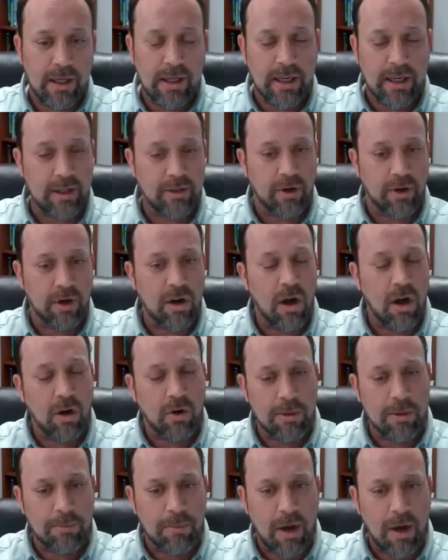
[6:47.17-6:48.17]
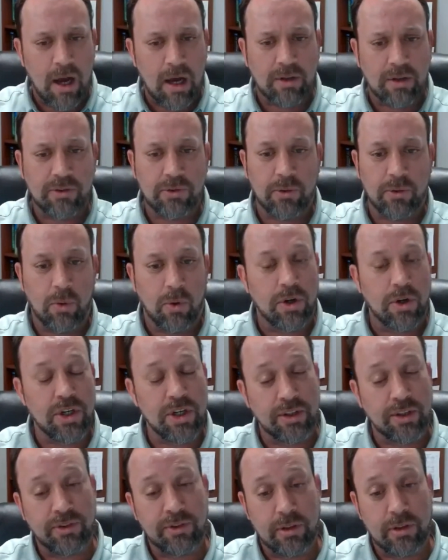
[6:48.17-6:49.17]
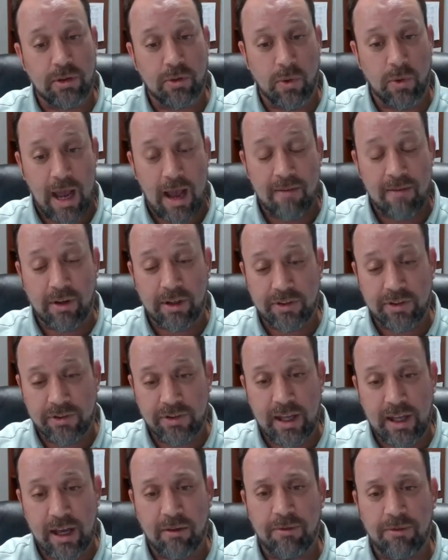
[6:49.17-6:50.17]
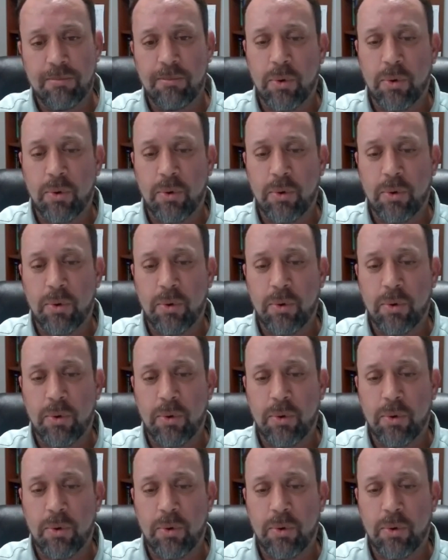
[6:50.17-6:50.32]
either a concrete box or just gravel itself,